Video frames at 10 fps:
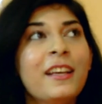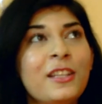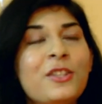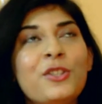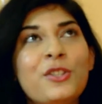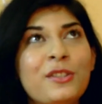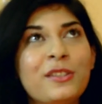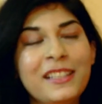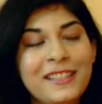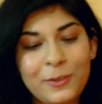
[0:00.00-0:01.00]
it's
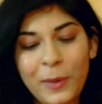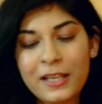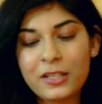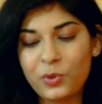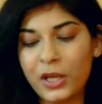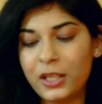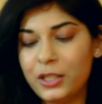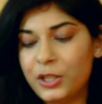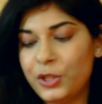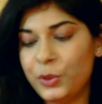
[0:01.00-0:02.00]
it's quite a
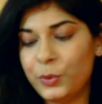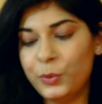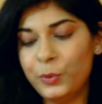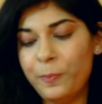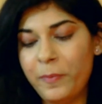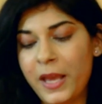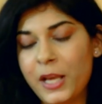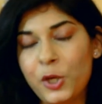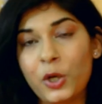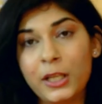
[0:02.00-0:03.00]
struggle to
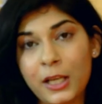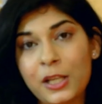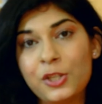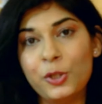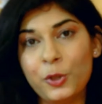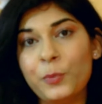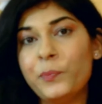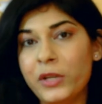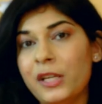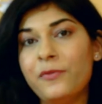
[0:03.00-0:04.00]
make your clutch look
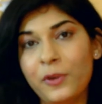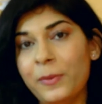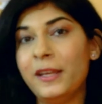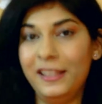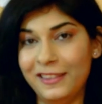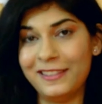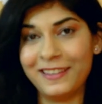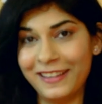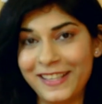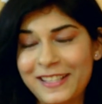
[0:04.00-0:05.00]
pretty from the
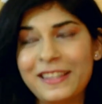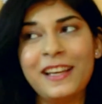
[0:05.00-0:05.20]
inside